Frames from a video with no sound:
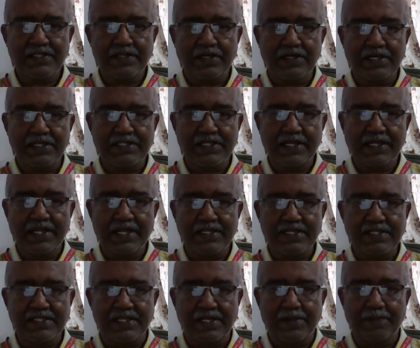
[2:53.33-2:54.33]
or
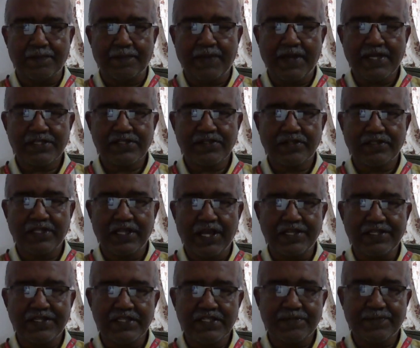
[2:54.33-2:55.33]
disengages based on the
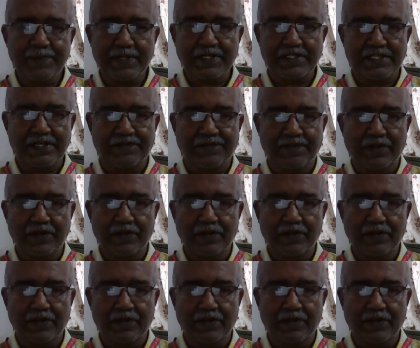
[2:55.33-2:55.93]
engine speed itself,